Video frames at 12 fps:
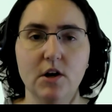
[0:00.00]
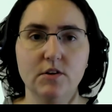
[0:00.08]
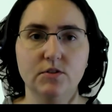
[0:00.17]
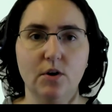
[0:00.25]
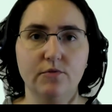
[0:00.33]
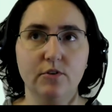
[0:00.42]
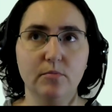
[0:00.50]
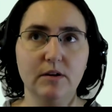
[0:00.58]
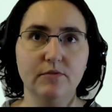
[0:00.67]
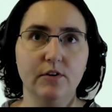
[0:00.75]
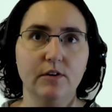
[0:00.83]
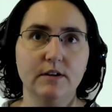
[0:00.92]
So for me,
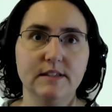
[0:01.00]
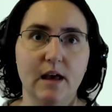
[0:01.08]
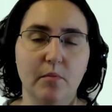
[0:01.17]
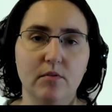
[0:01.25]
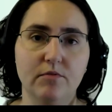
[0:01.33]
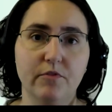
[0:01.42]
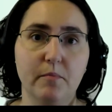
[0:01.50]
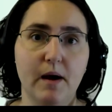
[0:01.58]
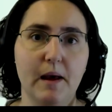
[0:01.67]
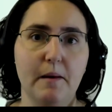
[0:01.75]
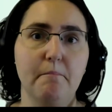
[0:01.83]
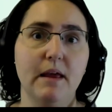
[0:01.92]
for example, for
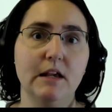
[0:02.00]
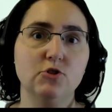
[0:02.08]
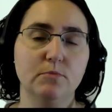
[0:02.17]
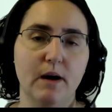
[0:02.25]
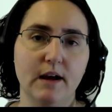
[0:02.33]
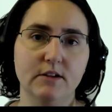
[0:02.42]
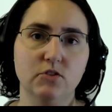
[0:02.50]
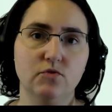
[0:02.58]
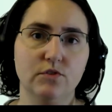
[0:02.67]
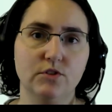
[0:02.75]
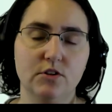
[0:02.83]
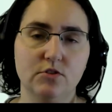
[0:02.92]
my major buckets
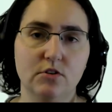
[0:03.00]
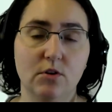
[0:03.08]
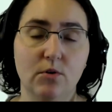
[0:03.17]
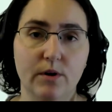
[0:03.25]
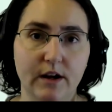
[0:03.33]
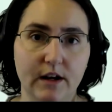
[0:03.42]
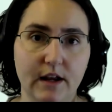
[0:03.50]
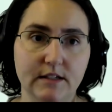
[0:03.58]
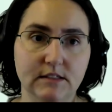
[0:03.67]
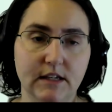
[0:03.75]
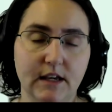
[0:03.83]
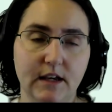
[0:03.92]
for digital
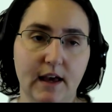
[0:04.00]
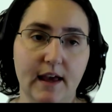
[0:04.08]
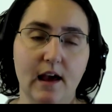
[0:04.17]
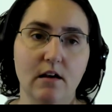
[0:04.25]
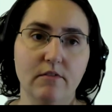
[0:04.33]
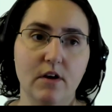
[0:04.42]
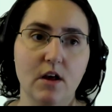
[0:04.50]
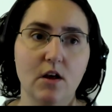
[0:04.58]
organizing, I have